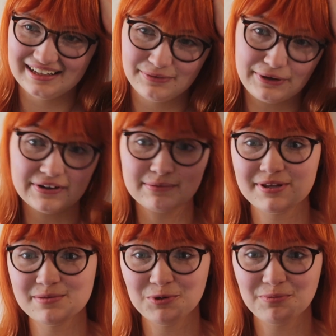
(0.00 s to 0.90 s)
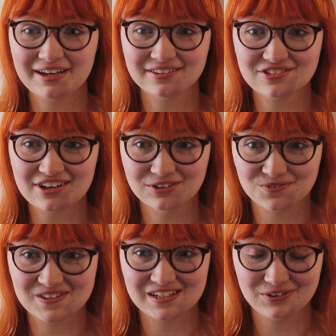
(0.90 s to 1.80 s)
we gotta put them all back on the
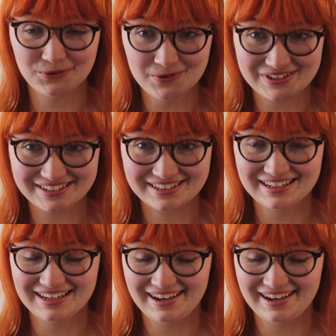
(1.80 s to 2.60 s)
shelves in order.